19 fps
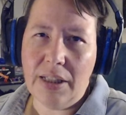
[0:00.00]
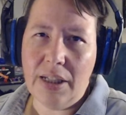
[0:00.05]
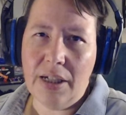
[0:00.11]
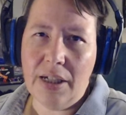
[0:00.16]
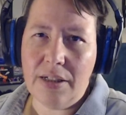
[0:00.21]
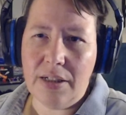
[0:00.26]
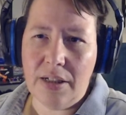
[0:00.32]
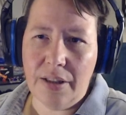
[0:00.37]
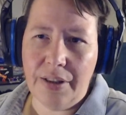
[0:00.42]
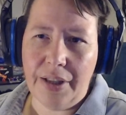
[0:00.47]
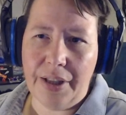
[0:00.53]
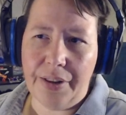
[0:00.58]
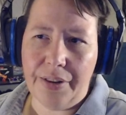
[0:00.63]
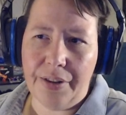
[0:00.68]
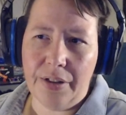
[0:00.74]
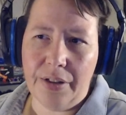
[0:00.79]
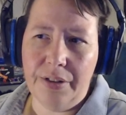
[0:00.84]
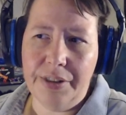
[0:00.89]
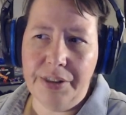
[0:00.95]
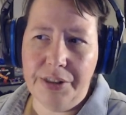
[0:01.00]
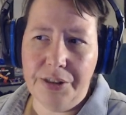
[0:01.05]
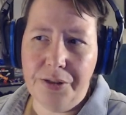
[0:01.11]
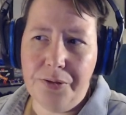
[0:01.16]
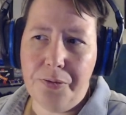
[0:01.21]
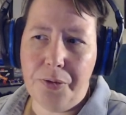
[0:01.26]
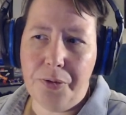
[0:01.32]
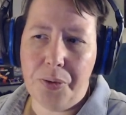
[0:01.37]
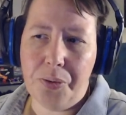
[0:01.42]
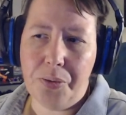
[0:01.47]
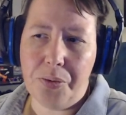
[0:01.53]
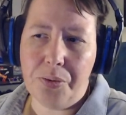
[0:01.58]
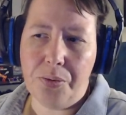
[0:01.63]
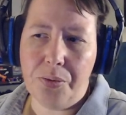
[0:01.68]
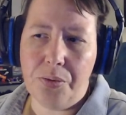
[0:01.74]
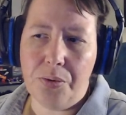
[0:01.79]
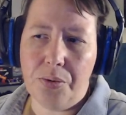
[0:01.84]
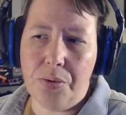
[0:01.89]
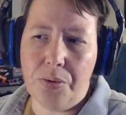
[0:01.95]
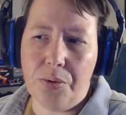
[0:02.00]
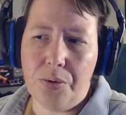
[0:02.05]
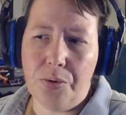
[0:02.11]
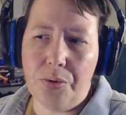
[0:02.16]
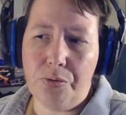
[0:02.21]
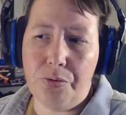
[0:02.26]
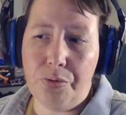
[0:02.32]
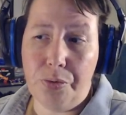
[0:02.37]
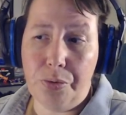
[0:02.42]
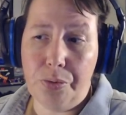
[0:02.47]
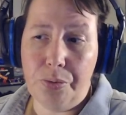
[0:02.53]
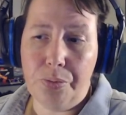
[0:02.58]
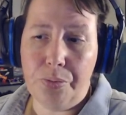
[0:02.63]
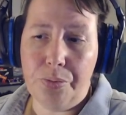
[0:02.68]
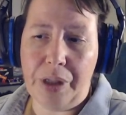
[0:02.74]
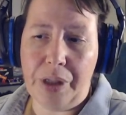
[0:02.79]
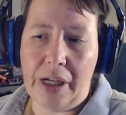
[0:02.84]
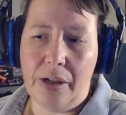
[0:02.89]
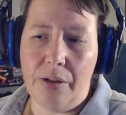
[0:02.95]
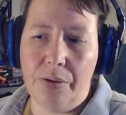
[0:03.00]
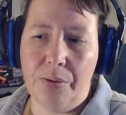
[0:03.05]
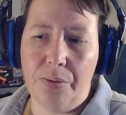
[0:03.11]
idea that the lizard folk grew, like,